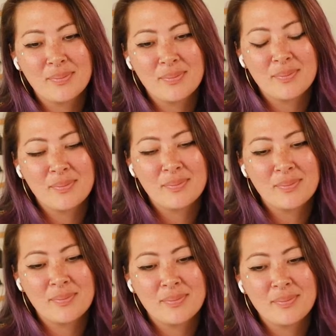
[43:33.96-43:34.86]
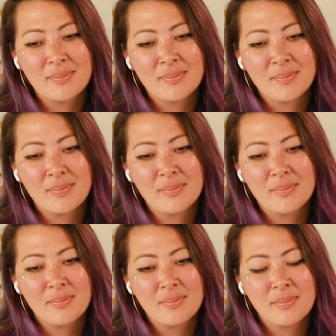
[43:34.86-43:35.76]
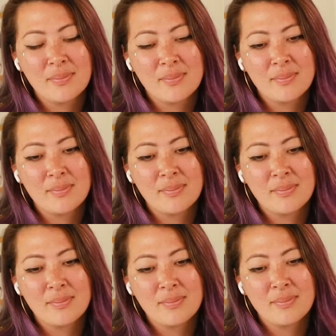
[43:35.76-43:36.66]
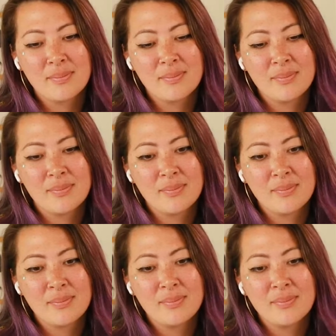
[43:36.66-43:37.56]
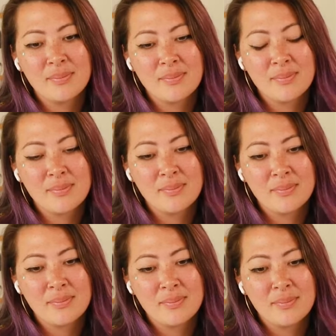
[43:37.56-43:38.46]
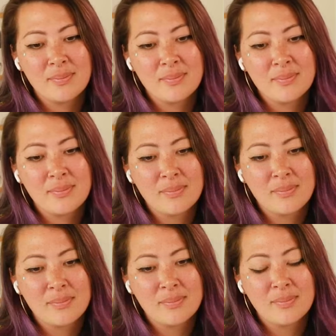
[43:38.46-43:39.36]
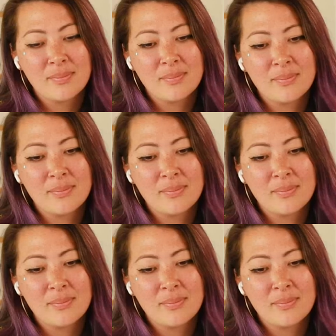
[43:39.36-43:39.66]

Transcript: (not speaking)